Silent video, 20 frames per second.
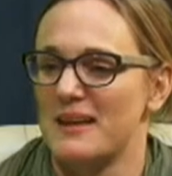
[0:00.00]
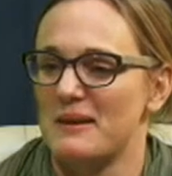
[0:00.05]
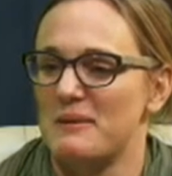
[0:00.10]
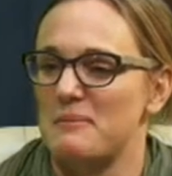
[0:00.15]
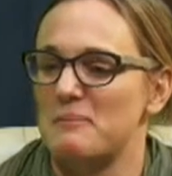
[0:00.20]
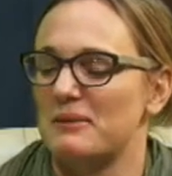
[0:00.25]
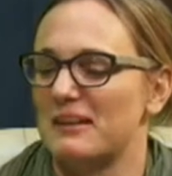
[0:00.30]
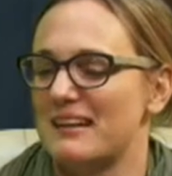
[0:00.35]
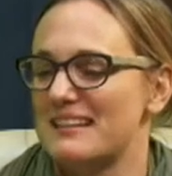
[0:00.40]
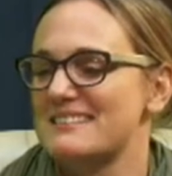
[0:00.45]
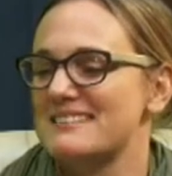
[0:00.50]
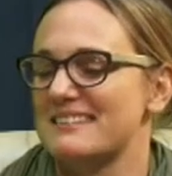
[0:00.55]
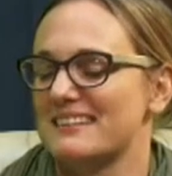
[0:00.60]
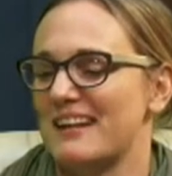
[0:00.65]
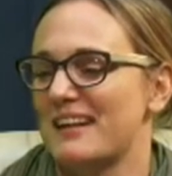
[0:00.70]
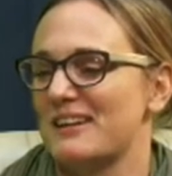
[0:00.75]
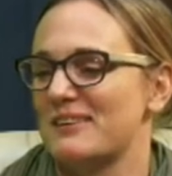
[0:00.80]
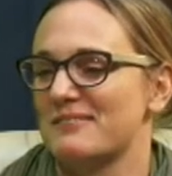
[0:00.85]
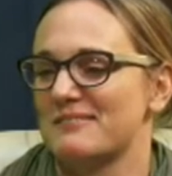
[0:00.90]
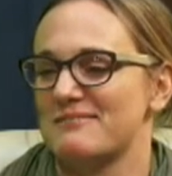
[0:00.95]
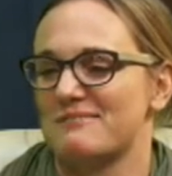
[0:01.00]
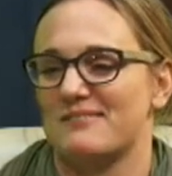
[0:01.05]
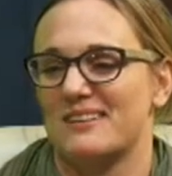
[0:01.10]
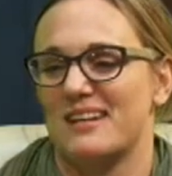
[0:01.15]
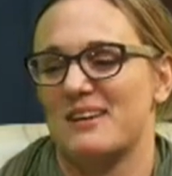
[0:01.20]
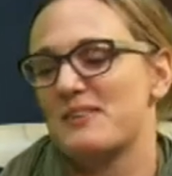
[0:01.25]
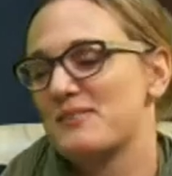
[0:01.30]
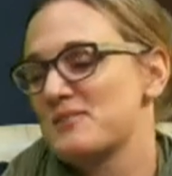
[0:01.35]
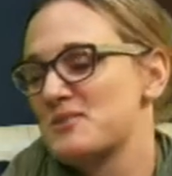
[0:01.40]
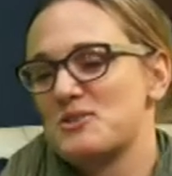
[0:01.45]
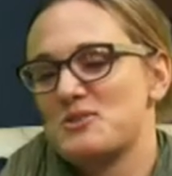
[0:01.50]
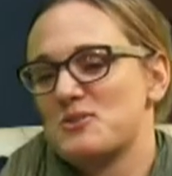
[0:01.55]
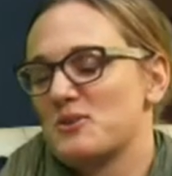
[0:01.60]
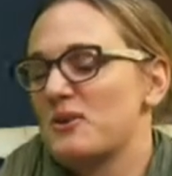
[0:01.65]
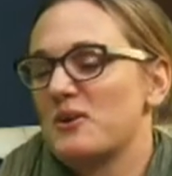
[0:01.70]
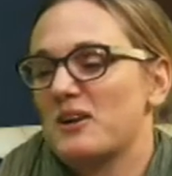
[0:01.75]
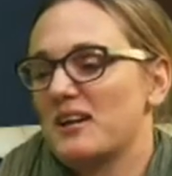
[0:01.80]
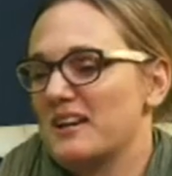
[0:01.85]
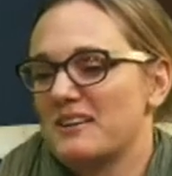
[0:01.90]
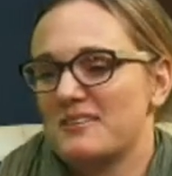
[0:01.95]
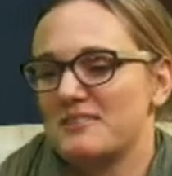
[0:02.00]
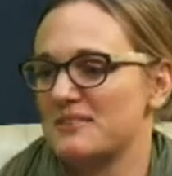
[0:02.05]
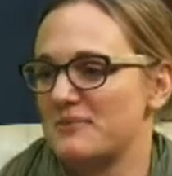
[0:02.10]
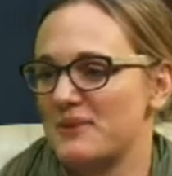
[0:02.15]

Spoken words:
pleasant, and it was joy.